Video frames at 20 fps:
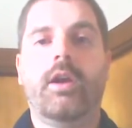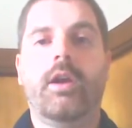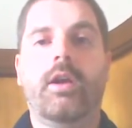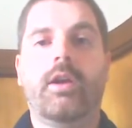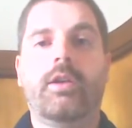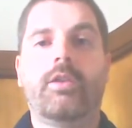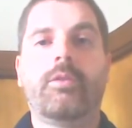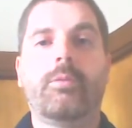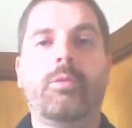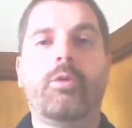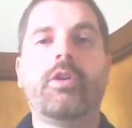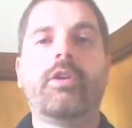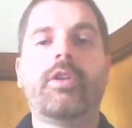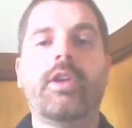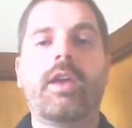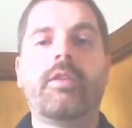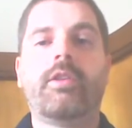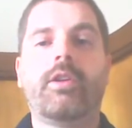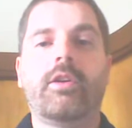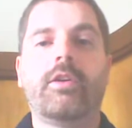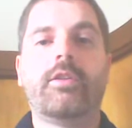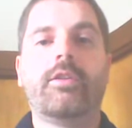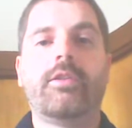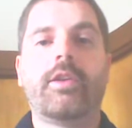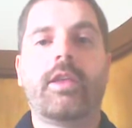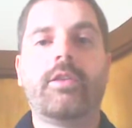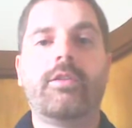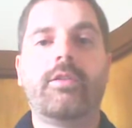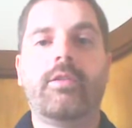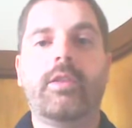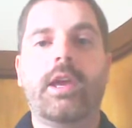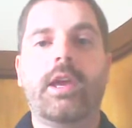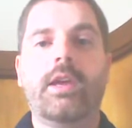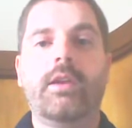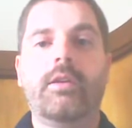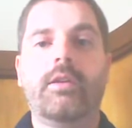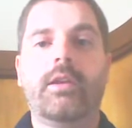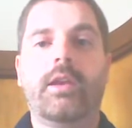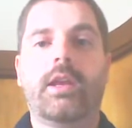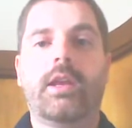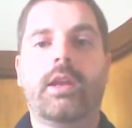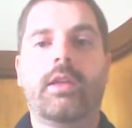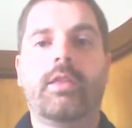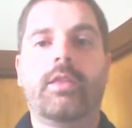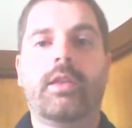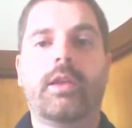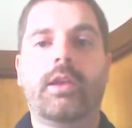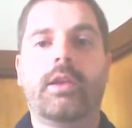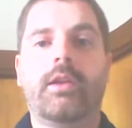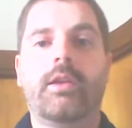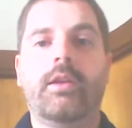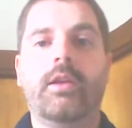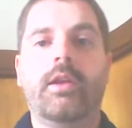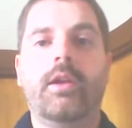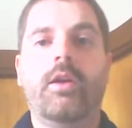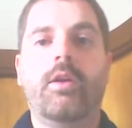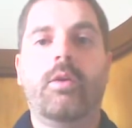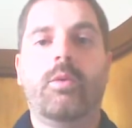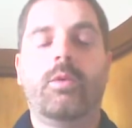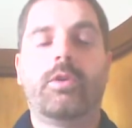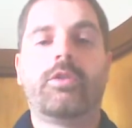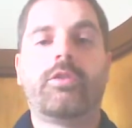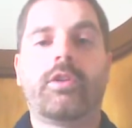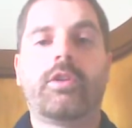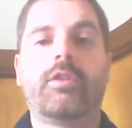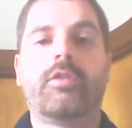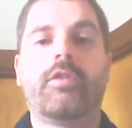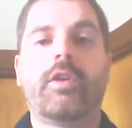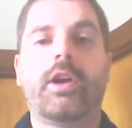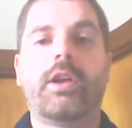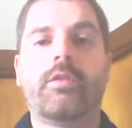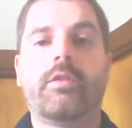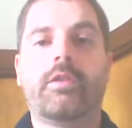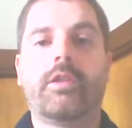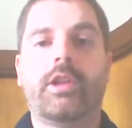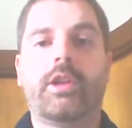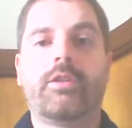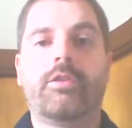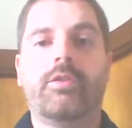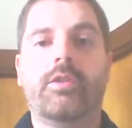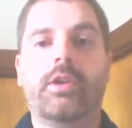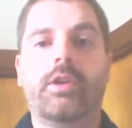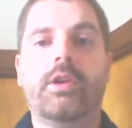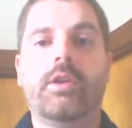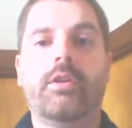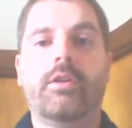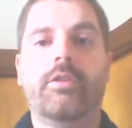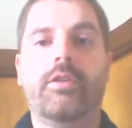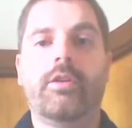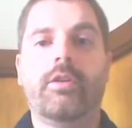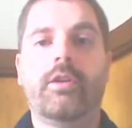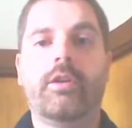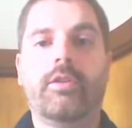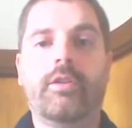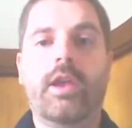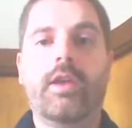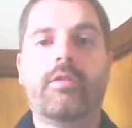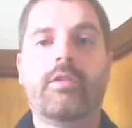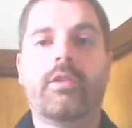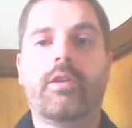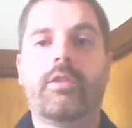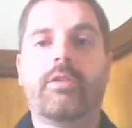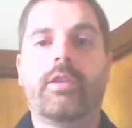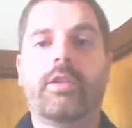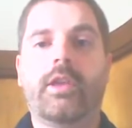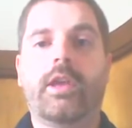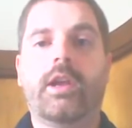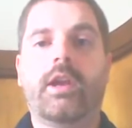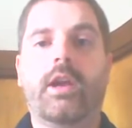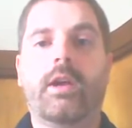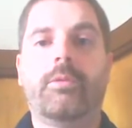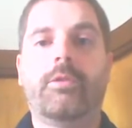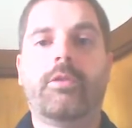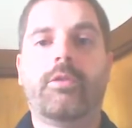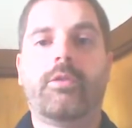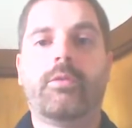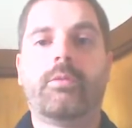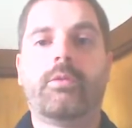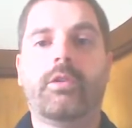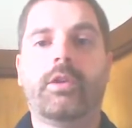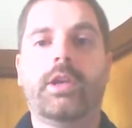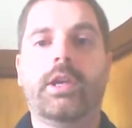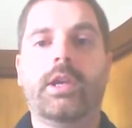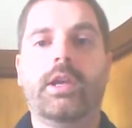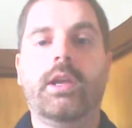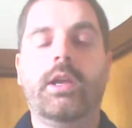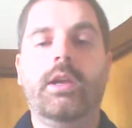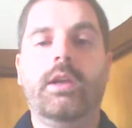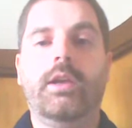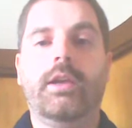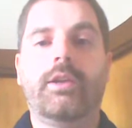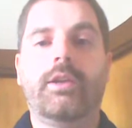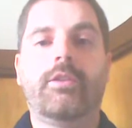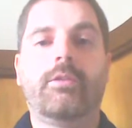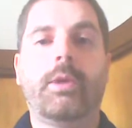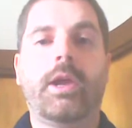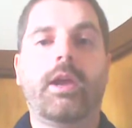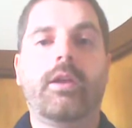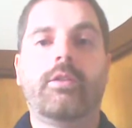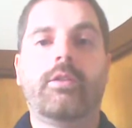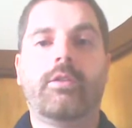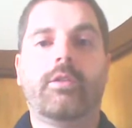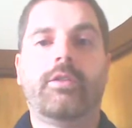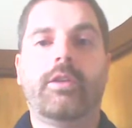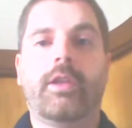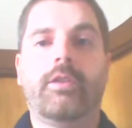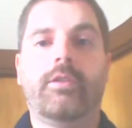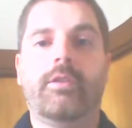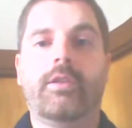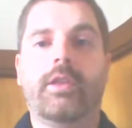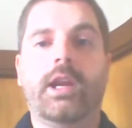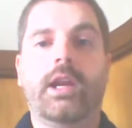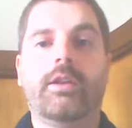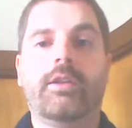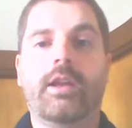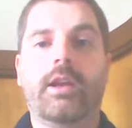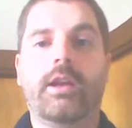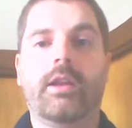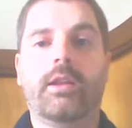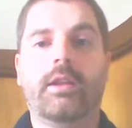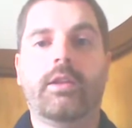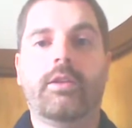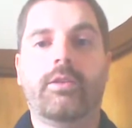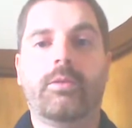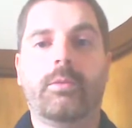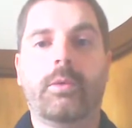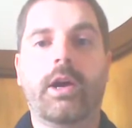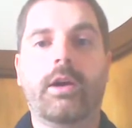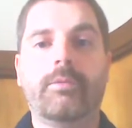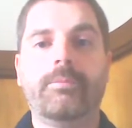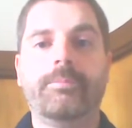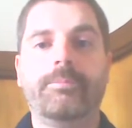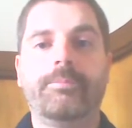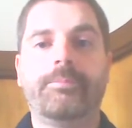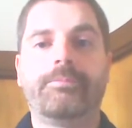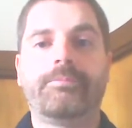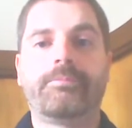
Uh, it's important to have a good sense of that, and I think what you're going to find over the next few years here at Xavier is that that helps to really expand your sense of that identity as well.